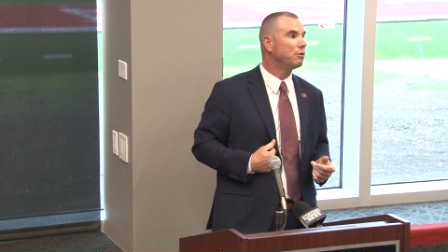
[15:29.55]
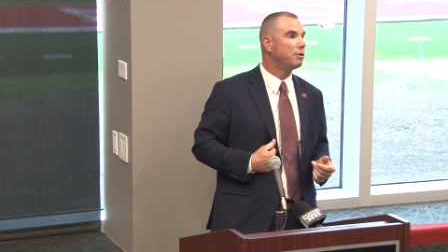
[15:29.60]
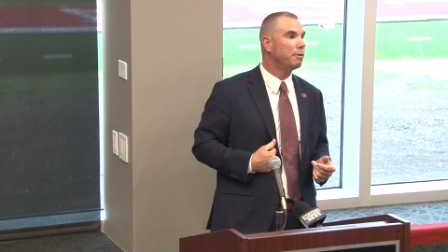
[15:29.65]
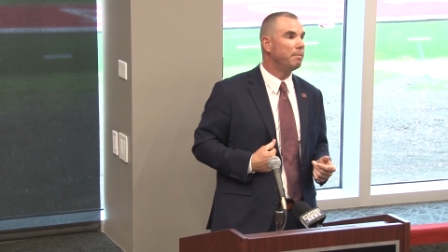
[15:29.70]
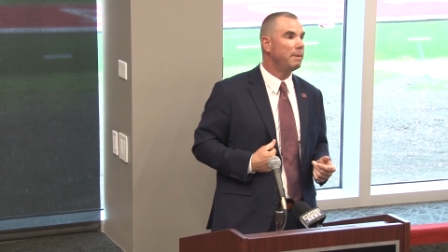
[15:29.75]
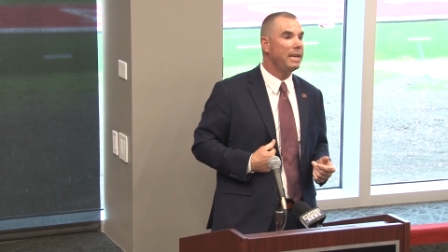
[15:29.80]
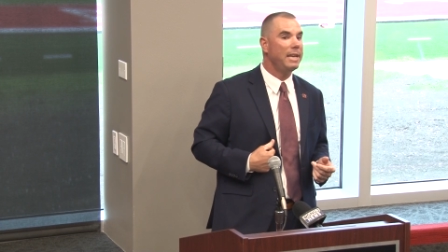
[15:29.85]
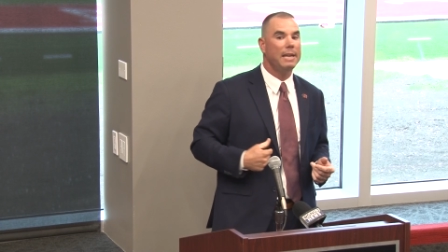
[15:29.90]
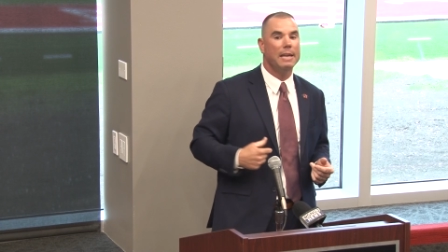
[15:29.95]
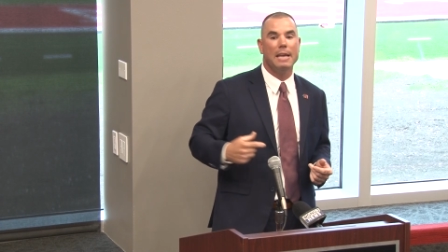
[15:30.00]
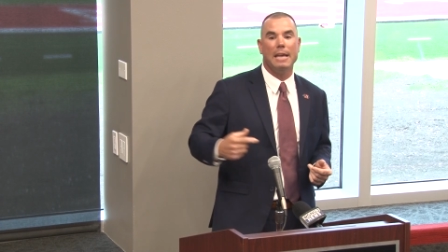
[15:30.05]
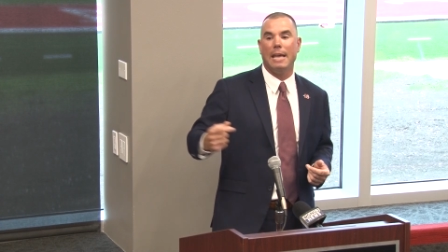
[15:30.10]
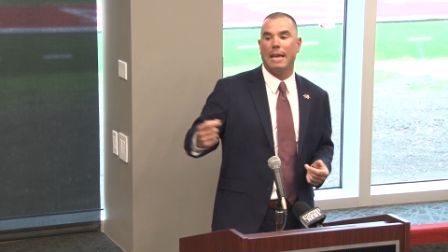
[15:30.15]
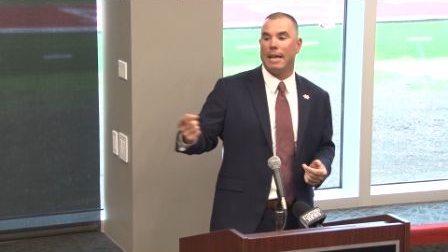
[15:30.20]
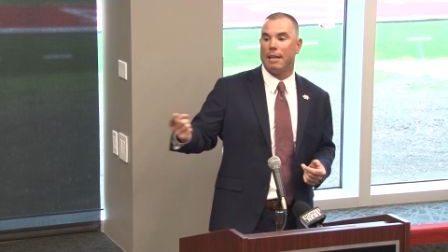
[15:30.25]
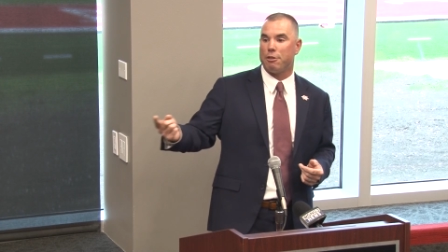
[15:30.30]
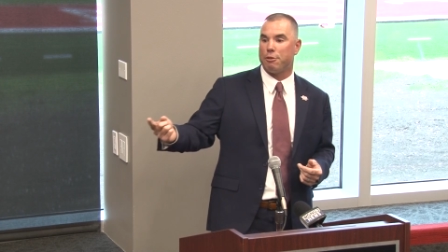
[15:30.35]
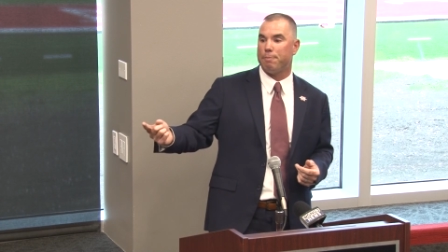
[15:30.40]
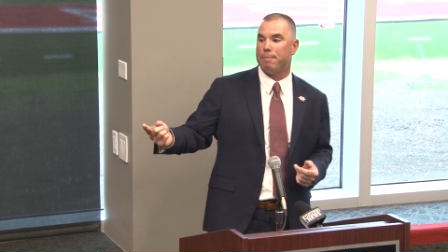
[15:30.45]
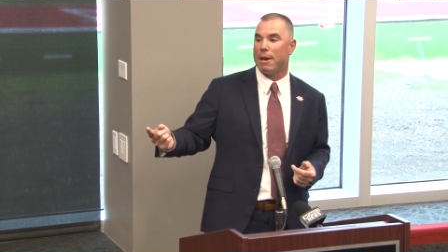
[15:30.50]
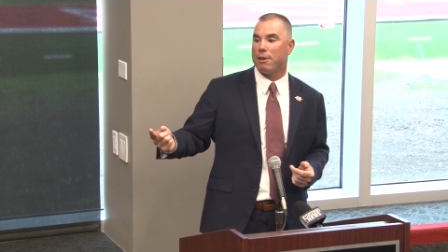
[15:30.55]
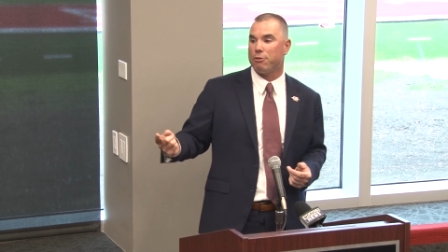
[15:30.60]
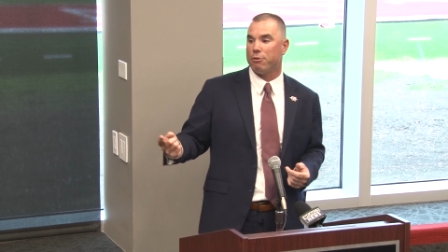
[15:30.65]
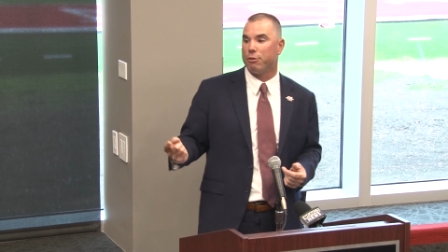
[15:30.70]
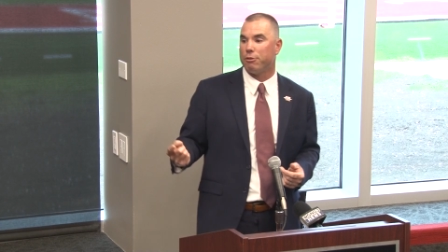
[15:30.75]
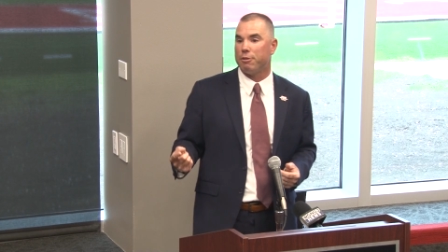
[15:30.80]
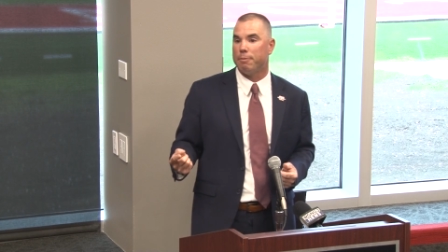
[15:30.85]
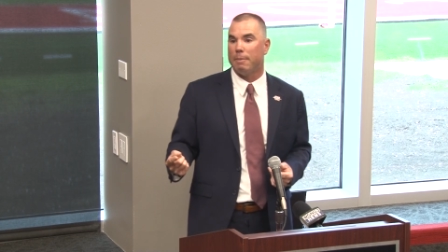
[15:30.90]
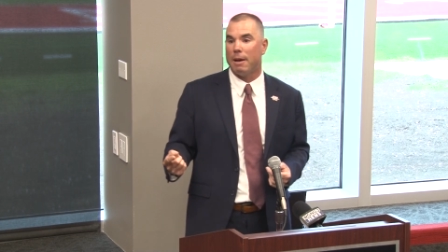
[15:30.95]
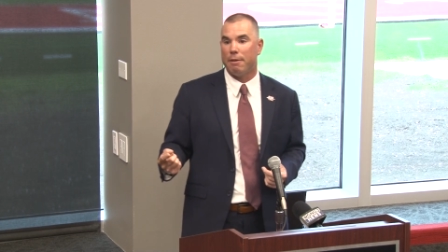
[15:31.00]
to me, it's special
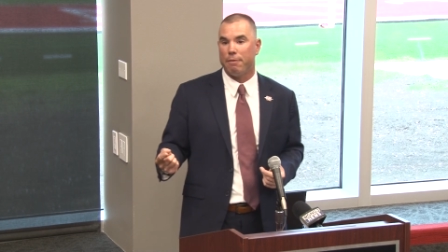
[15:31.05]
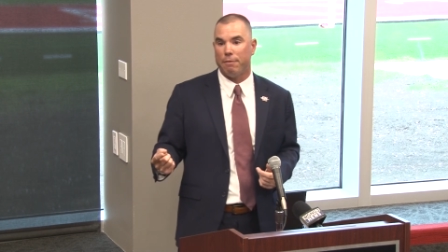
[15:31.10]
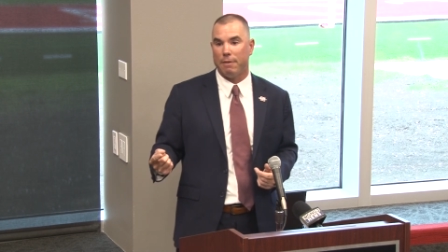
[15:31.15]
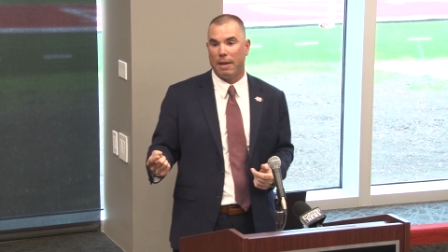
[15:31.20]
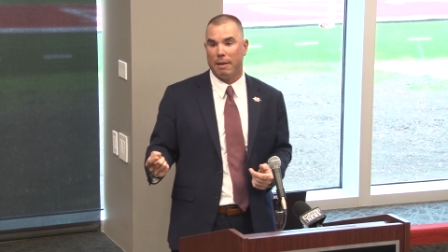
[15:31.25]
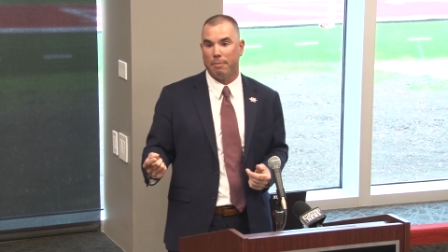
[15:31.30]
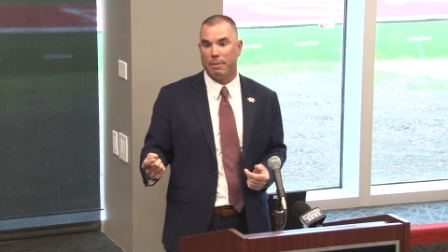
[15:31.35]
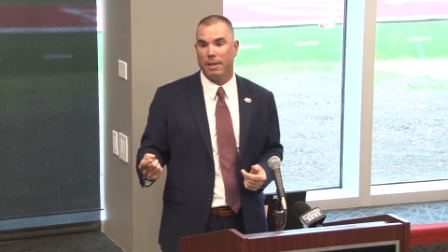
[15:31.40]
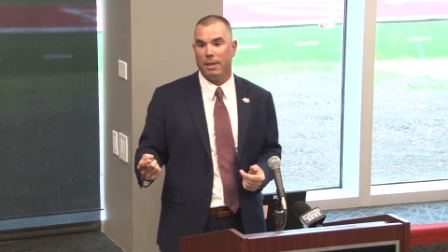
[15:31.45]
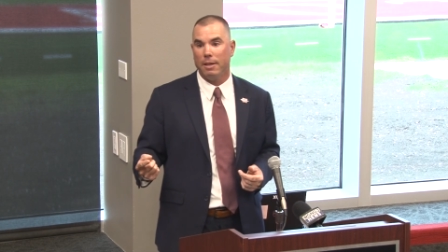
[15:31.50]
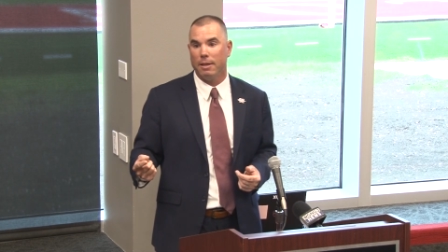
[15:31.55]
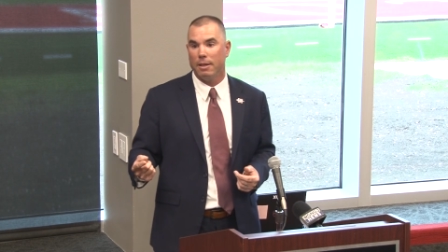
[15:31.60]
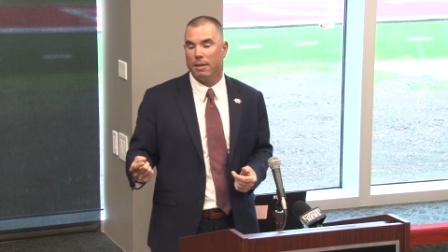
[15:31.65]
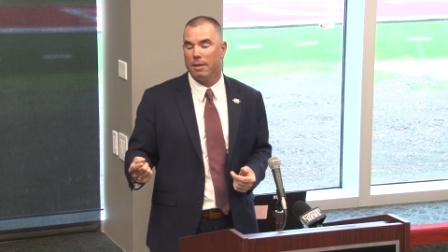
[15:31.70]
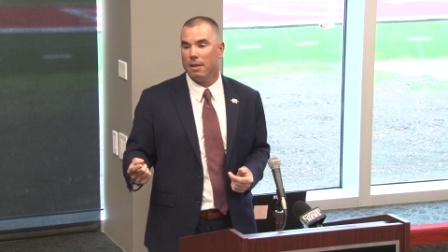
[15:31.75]
to my family.